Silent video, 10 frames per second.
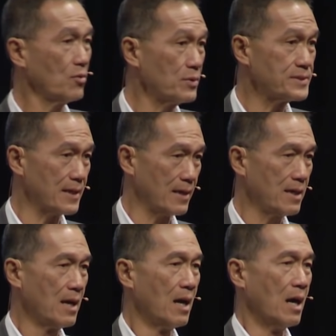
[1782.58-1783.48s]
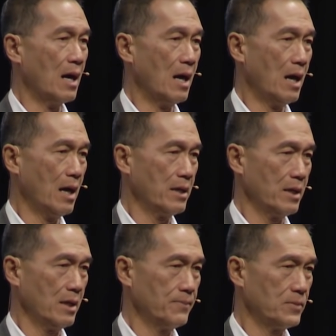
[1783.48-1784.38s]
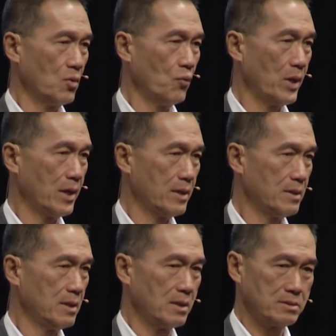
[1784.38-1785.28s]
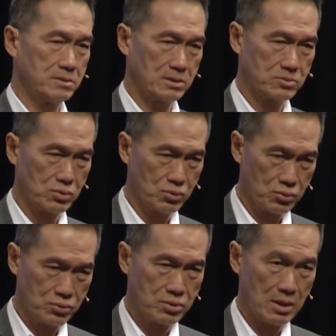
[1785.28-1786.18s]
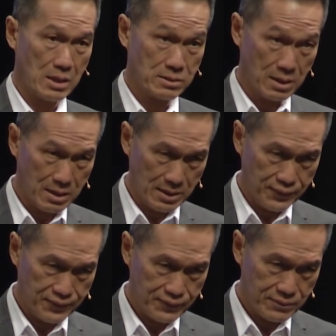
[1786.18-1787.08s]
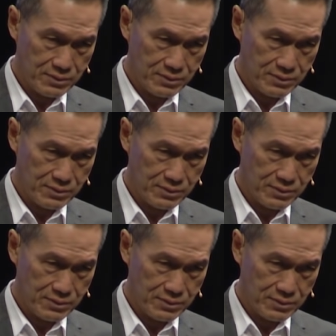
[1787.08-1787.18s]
who will say, I am the way, the truth, and the life.